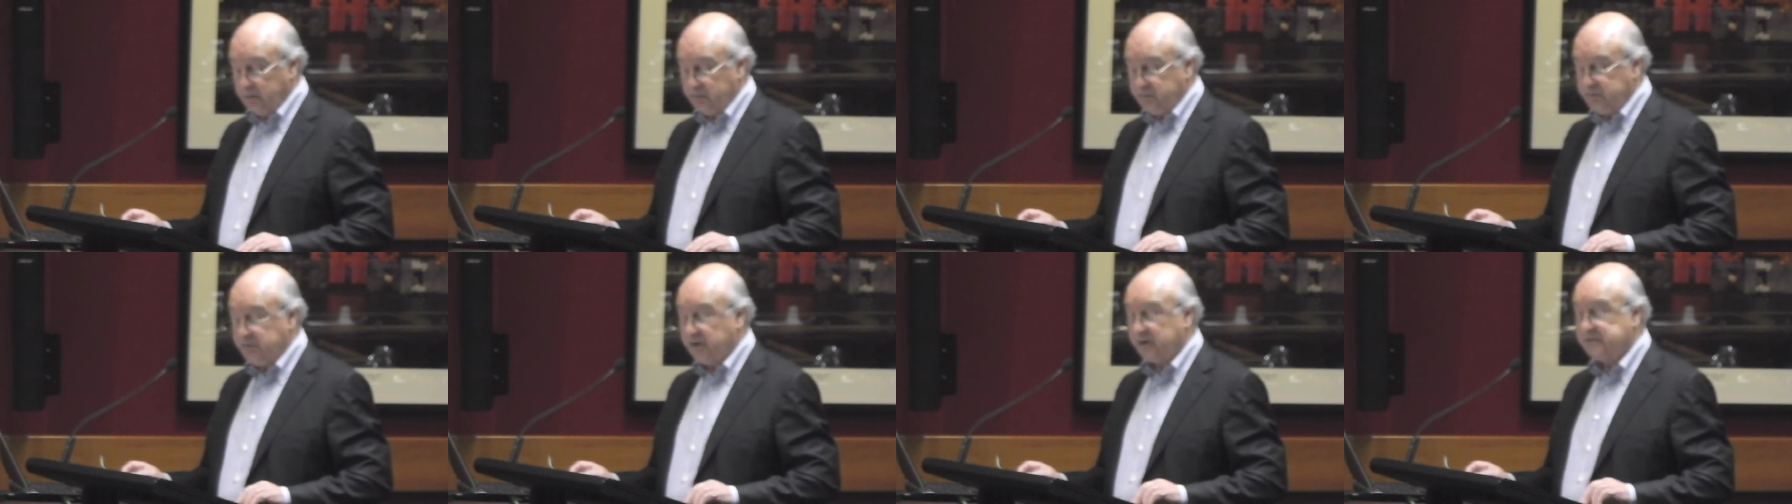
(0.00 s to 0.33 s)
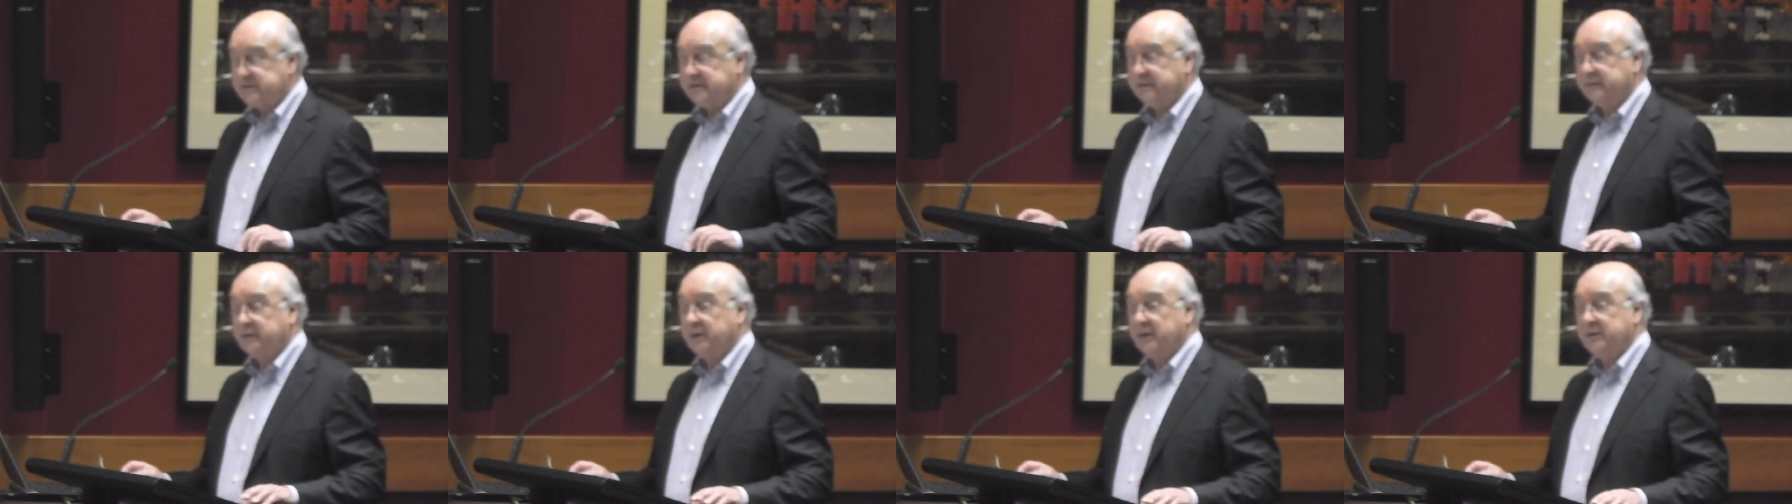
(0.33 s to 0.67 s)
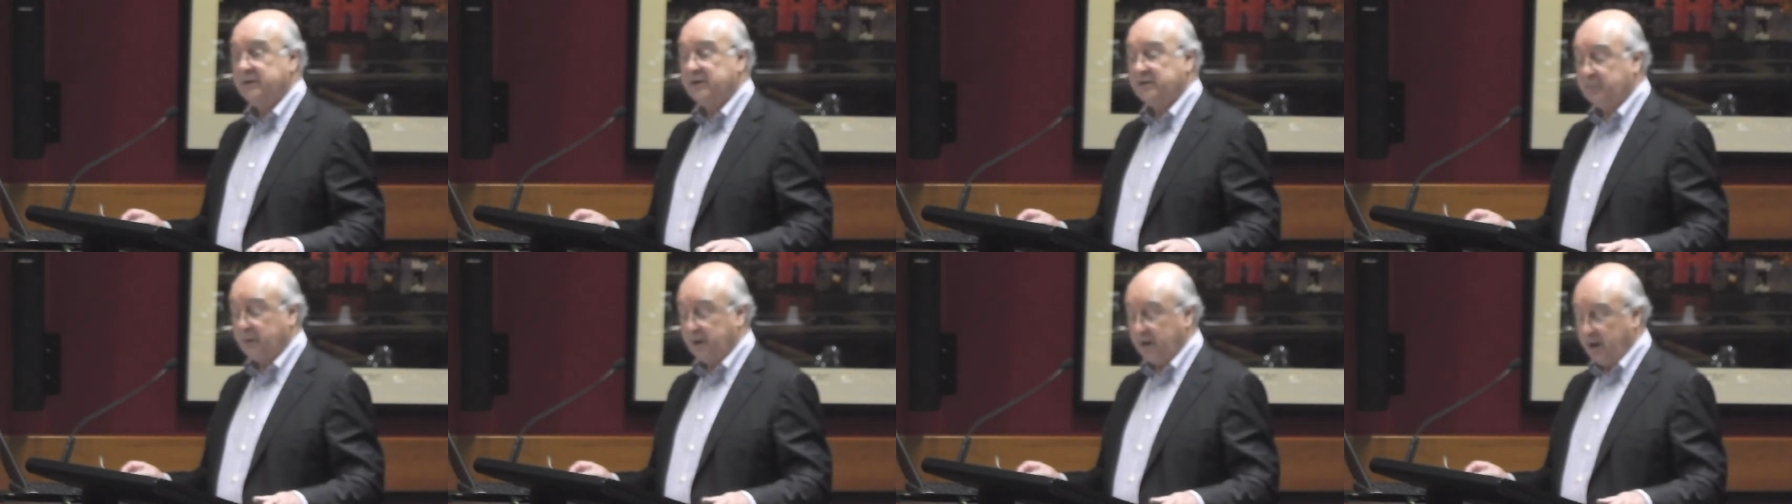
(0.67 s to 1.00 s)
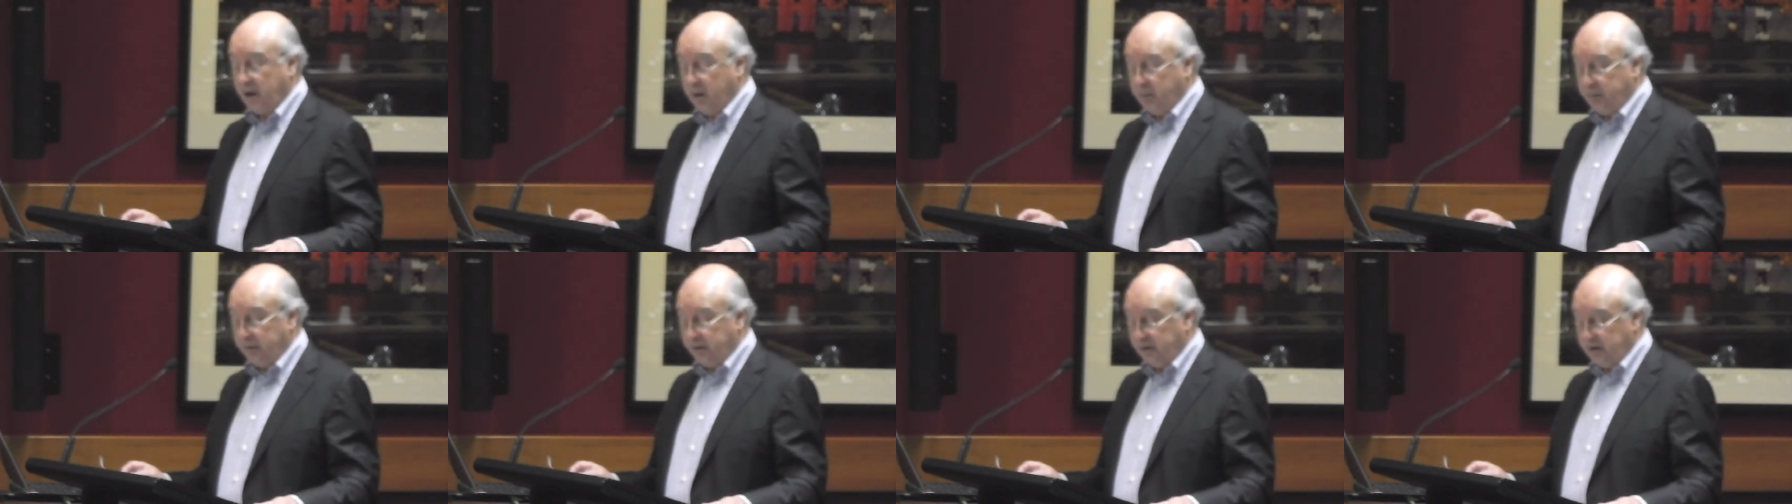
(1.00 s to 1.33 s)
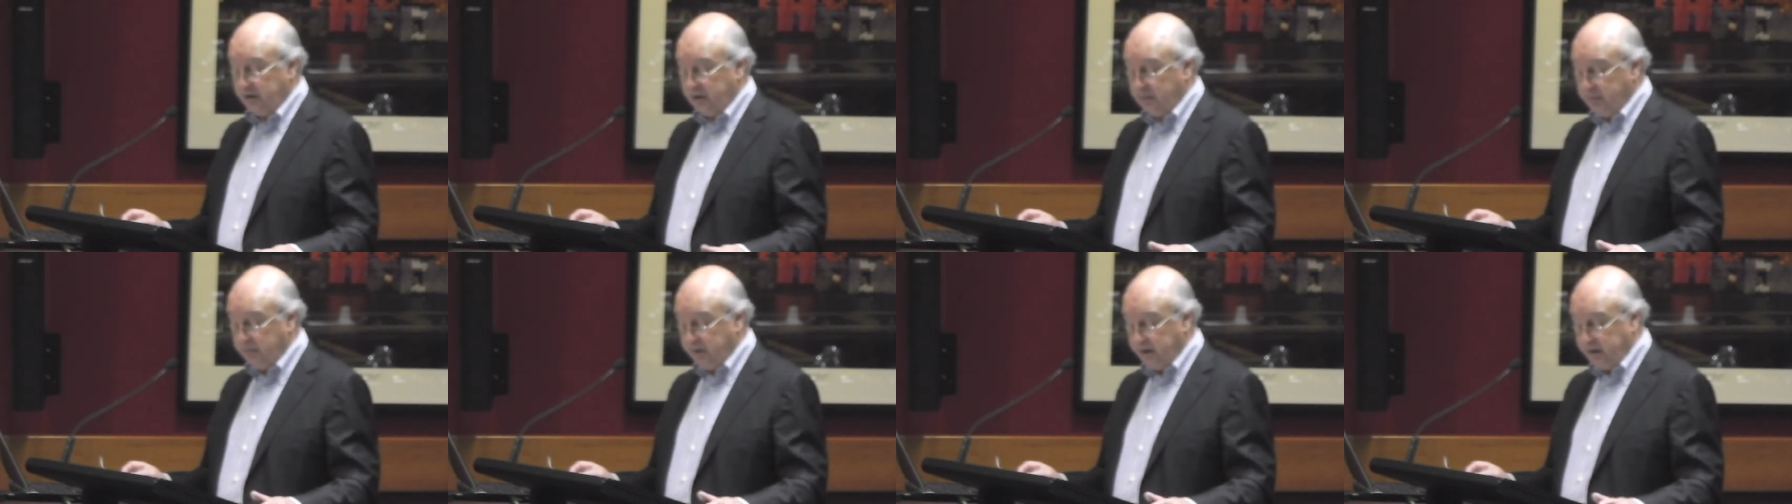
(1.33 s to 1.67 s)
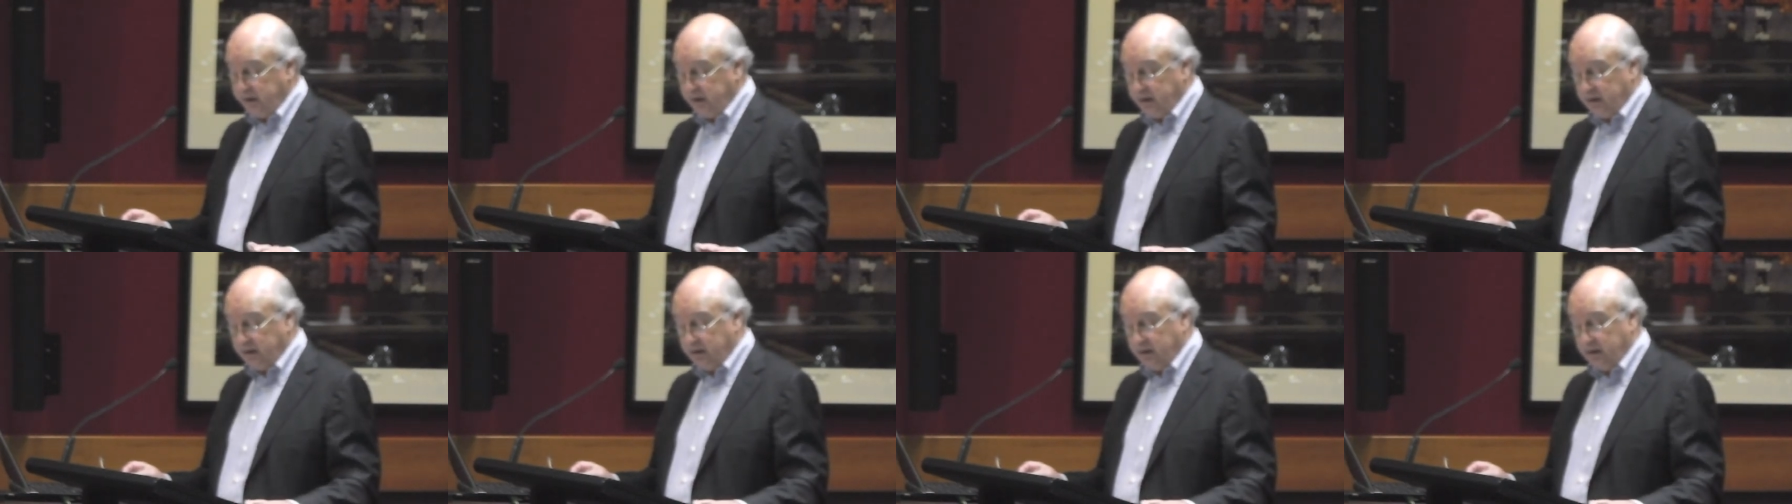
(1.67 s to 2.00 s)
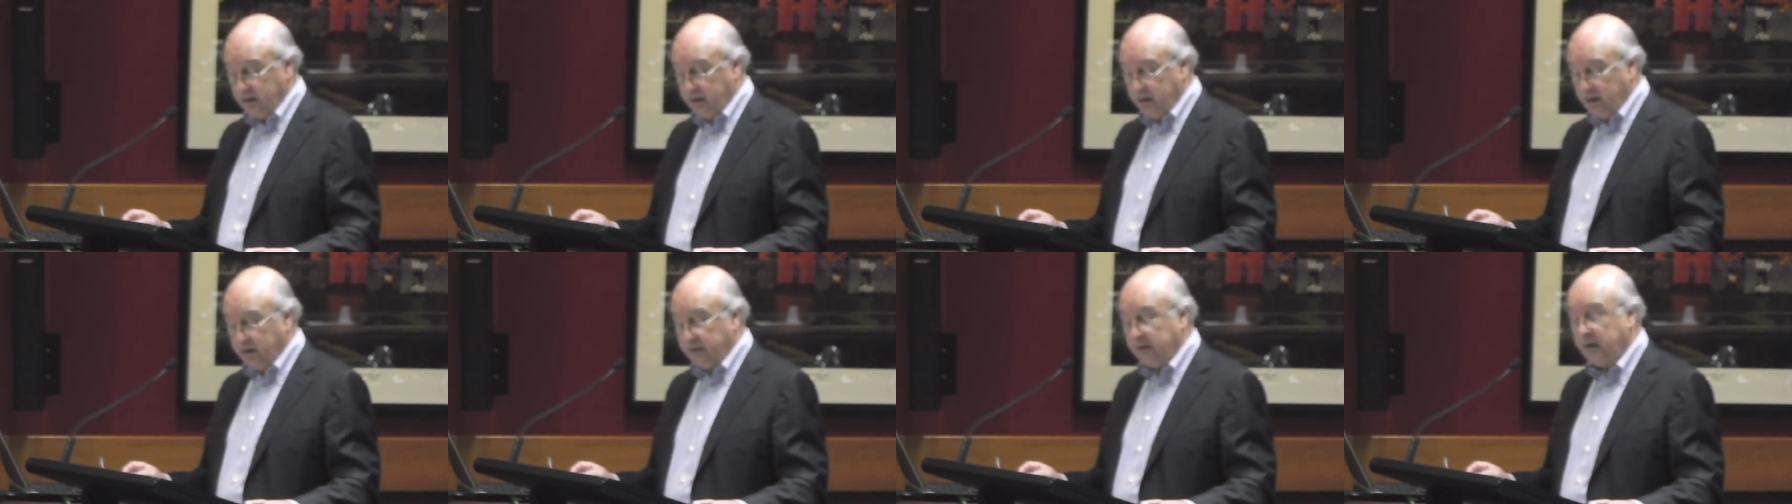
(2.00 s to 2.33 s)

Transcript: justify this by openly admitting